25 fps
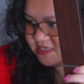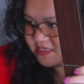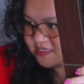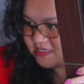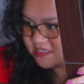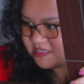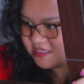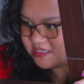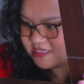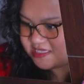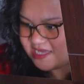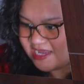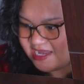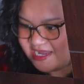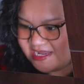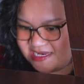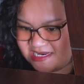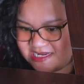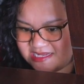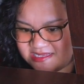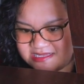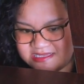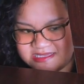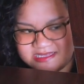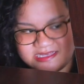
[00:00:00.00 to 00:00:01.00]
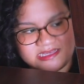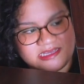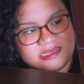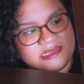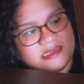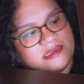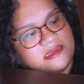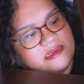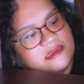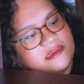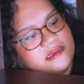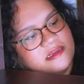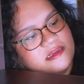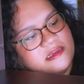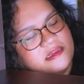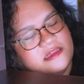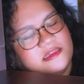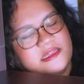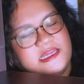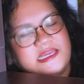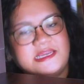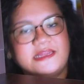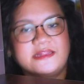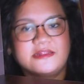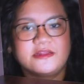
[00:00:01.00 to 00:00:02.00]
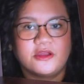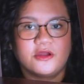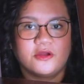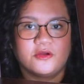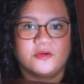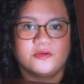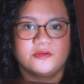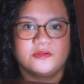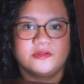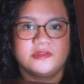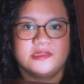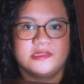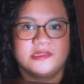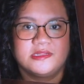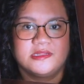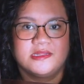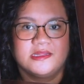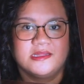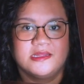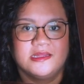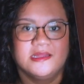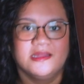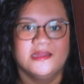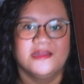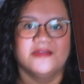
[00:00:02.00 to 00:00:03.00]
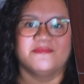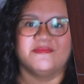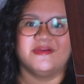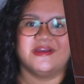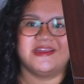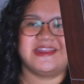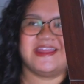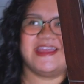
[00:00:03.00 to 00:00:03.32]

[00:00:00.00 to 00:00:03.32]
is the tightest they can go. But